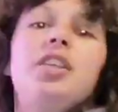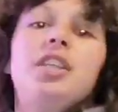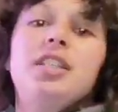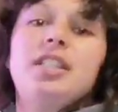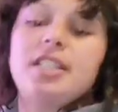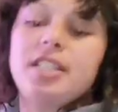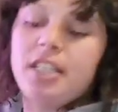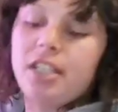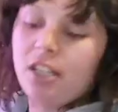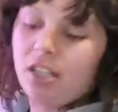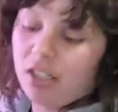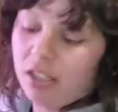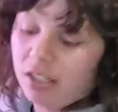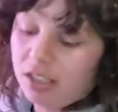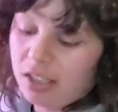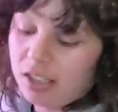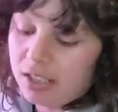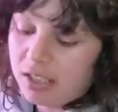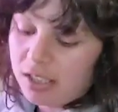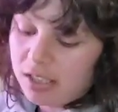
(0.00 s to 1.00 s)
you can see all
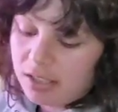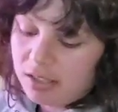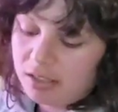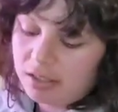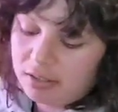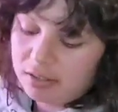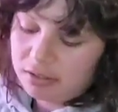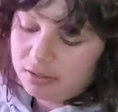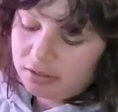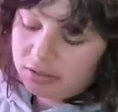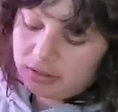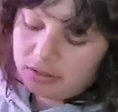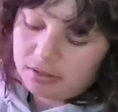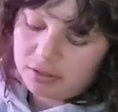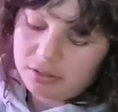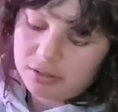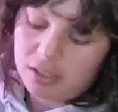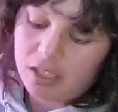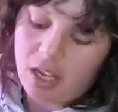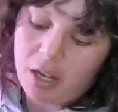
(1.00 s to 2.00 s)
this.
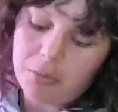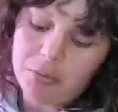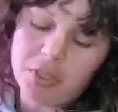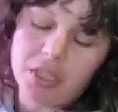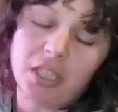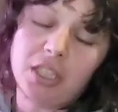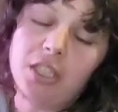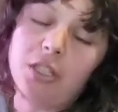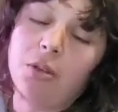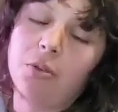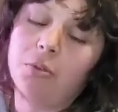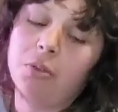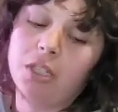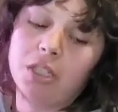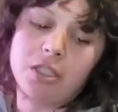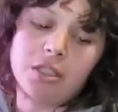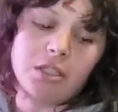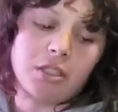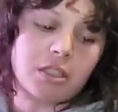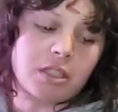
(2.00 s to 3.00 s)
I really don't want
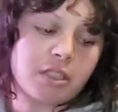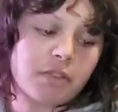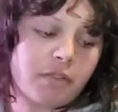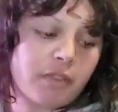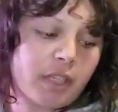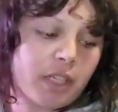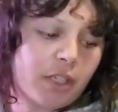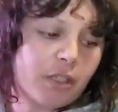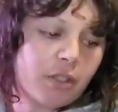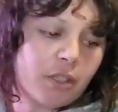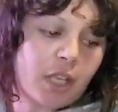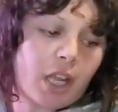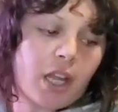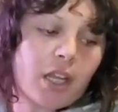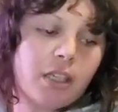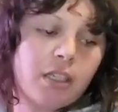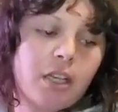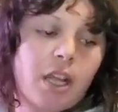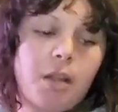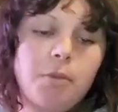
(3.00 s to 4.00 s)
to do this video
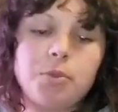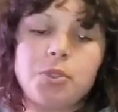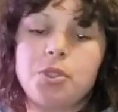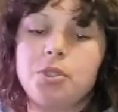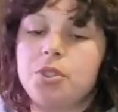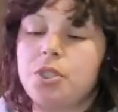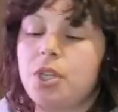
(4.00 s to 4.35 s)
again. I'm too